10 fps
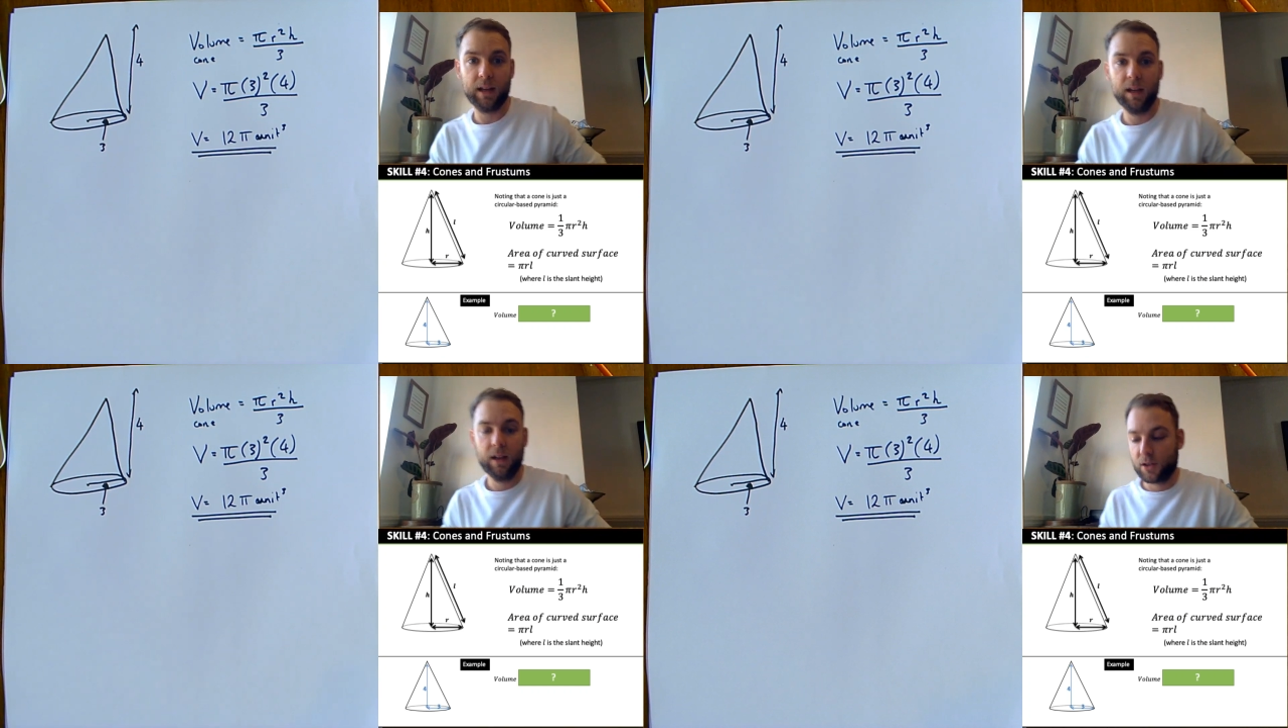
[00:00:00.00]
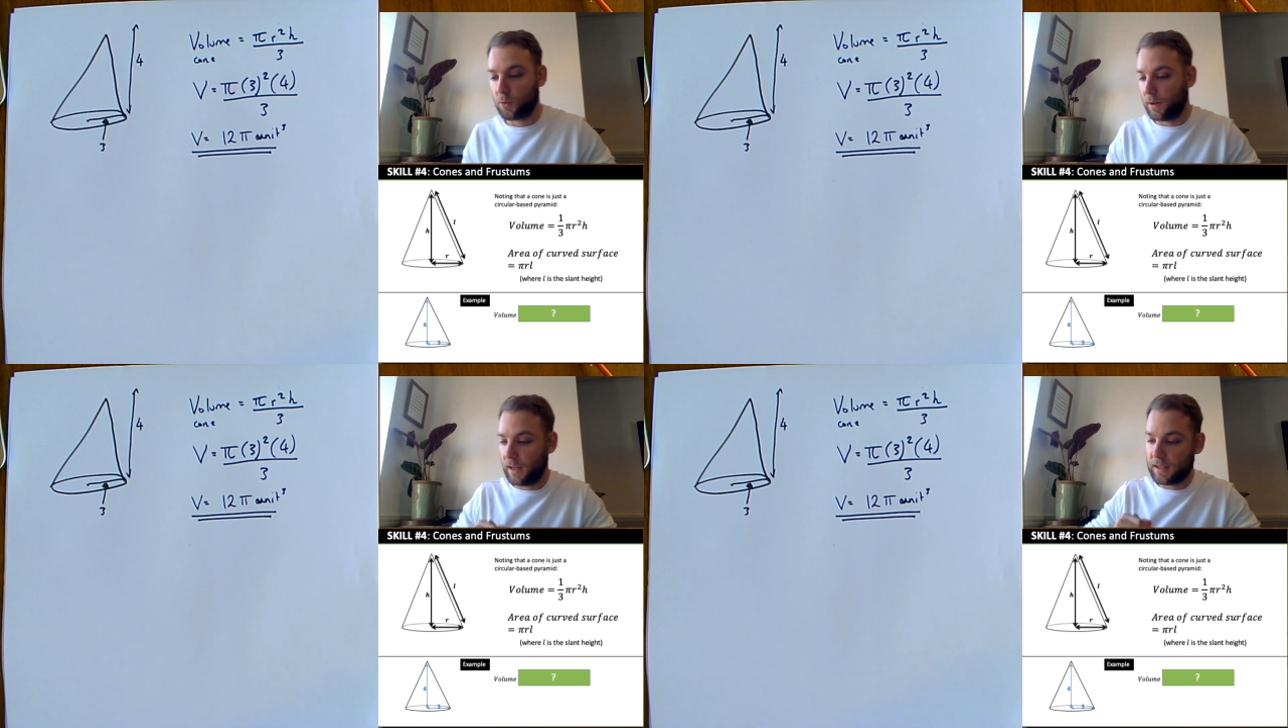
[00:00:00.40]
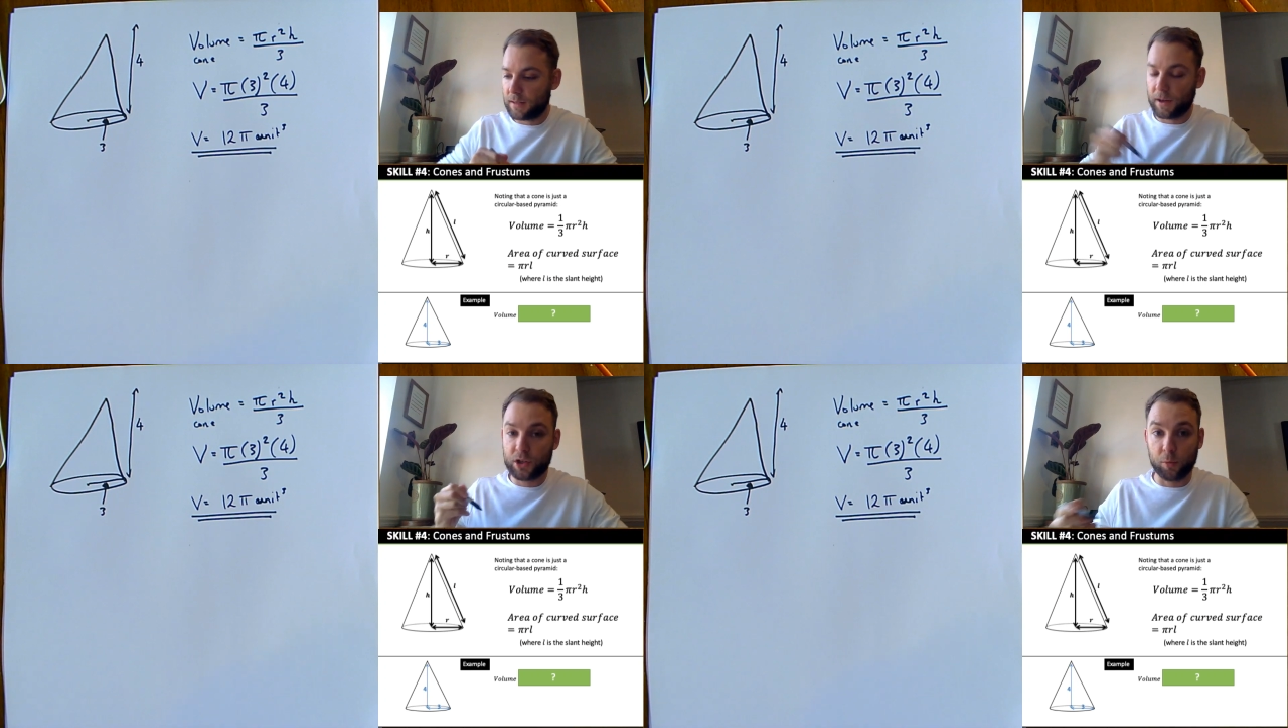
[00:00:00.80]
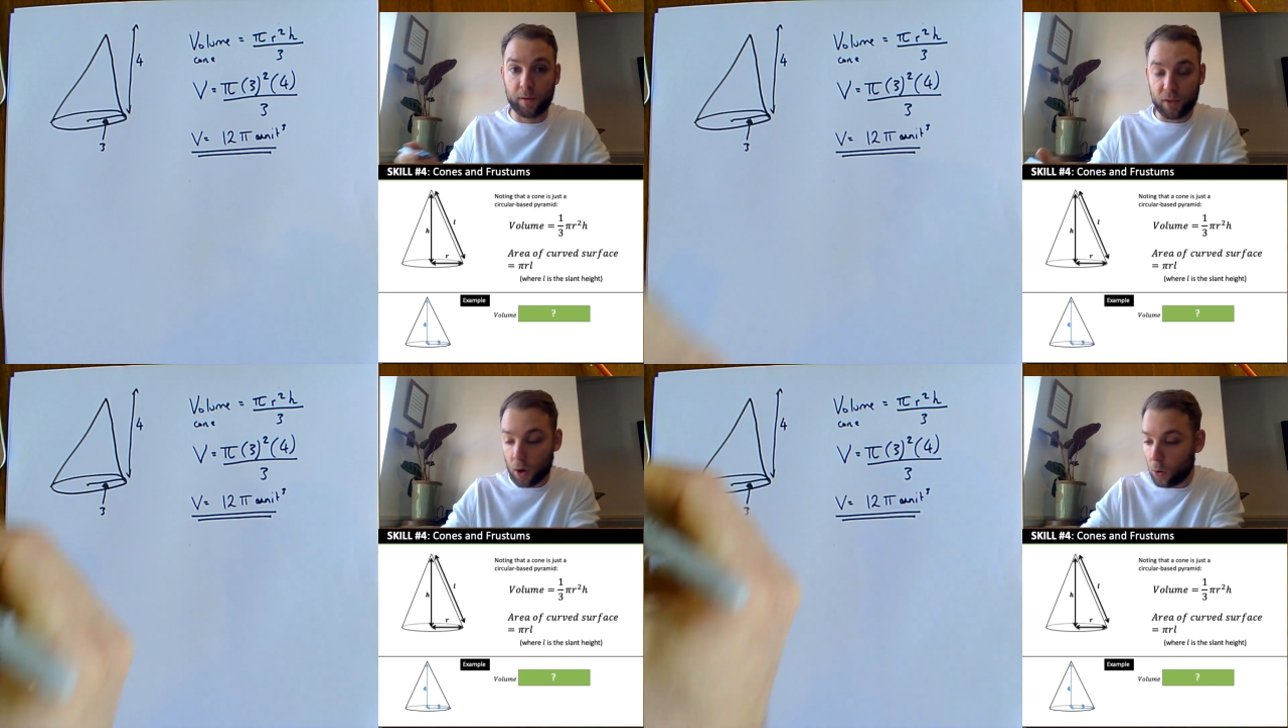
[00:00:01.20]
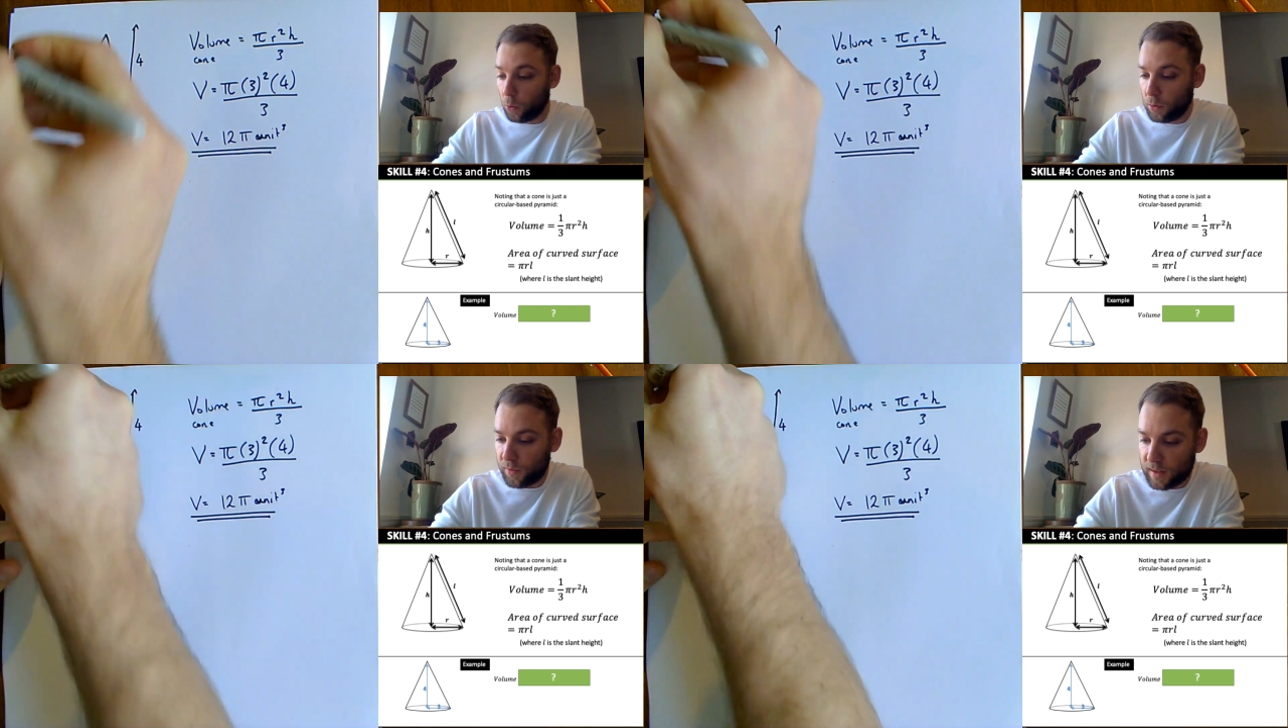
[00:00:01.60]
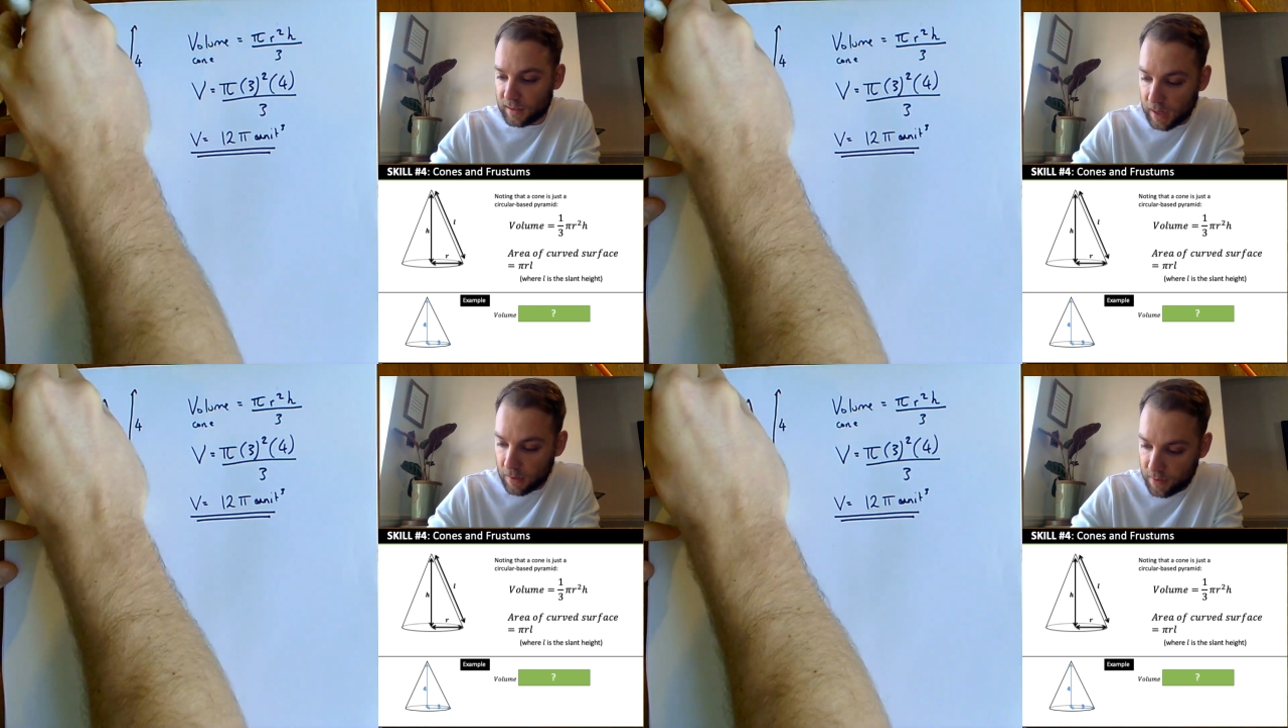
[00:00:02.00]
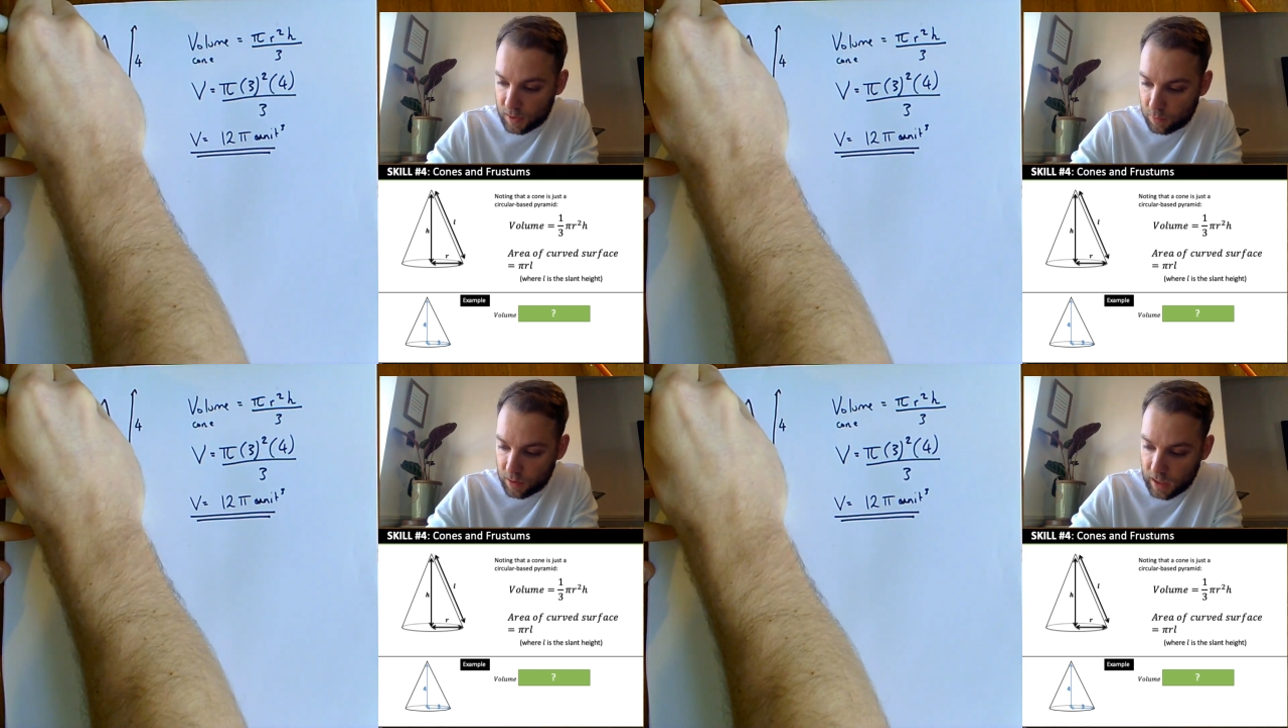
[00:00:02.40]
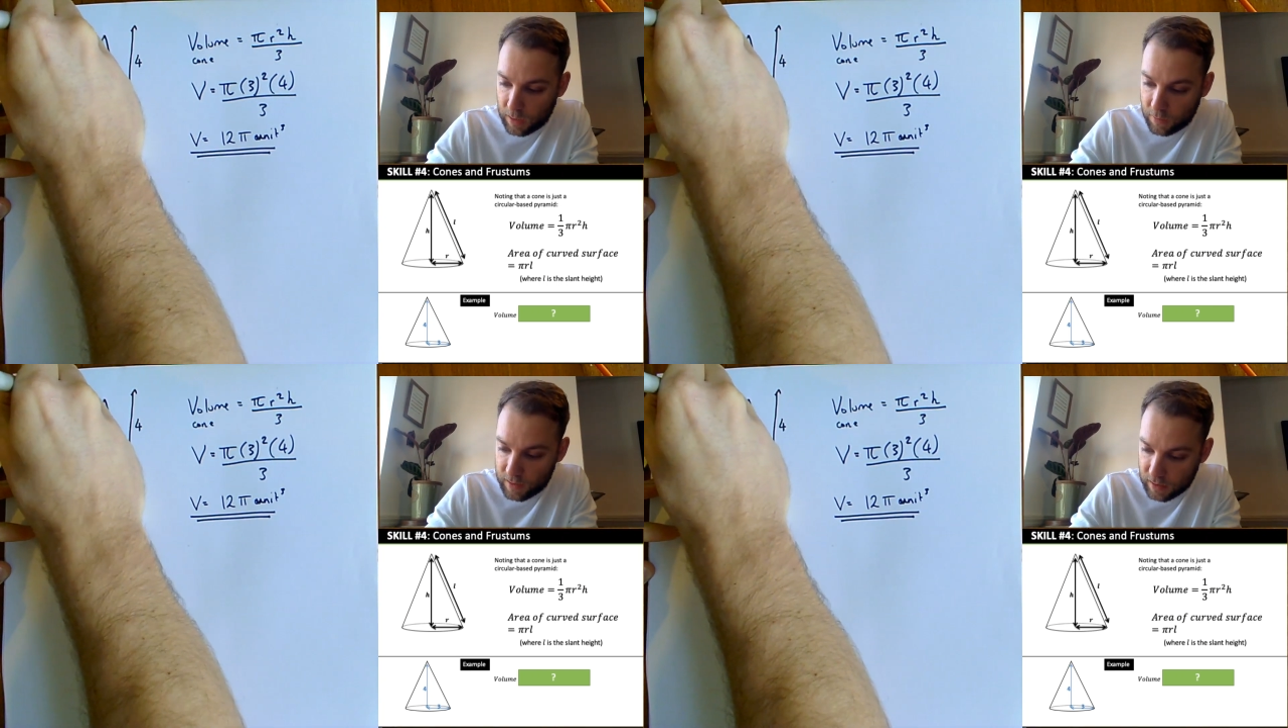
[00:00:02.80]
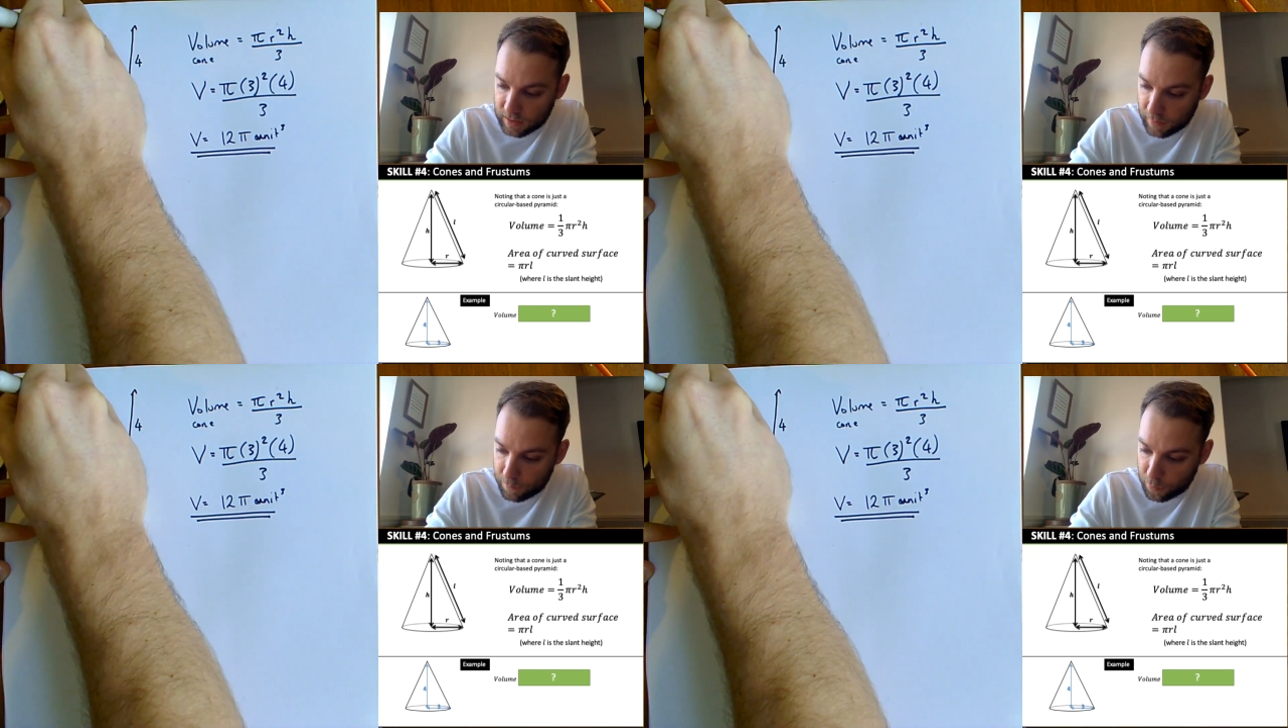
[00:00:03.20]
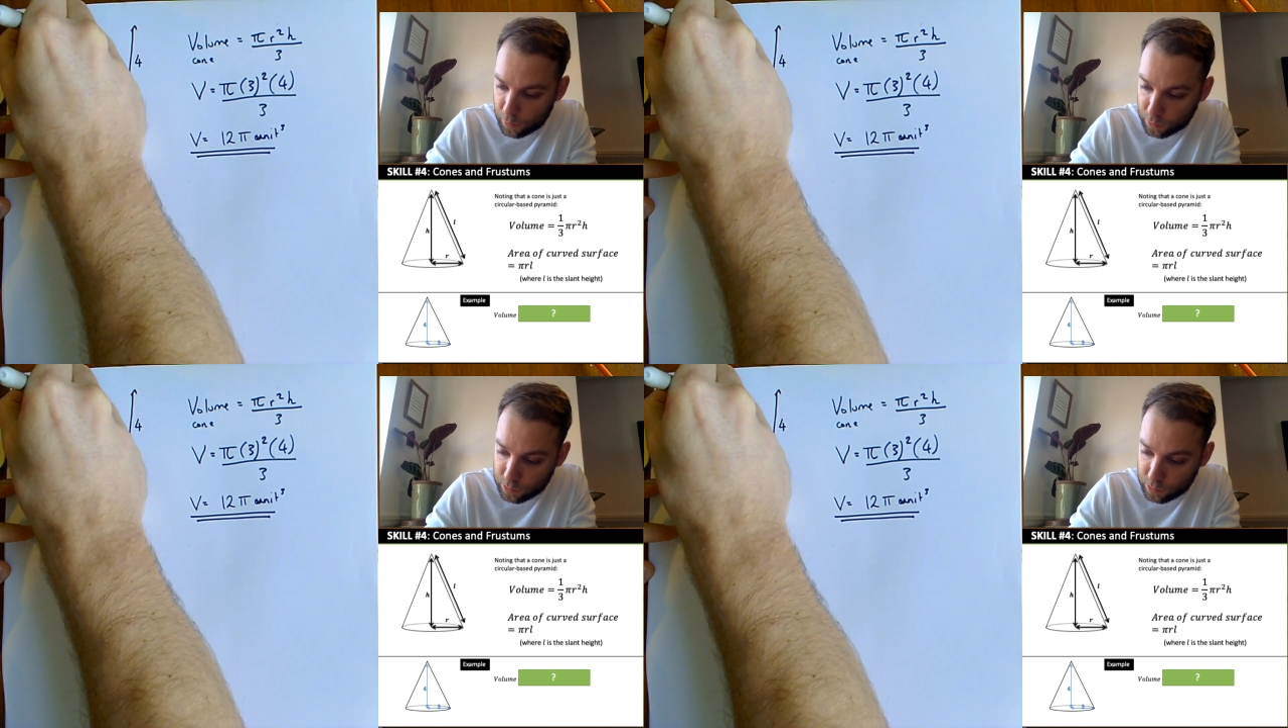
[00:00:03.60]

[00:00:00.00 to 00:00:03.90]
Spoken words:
So we need to make sure that we've got all of this down. This one here is example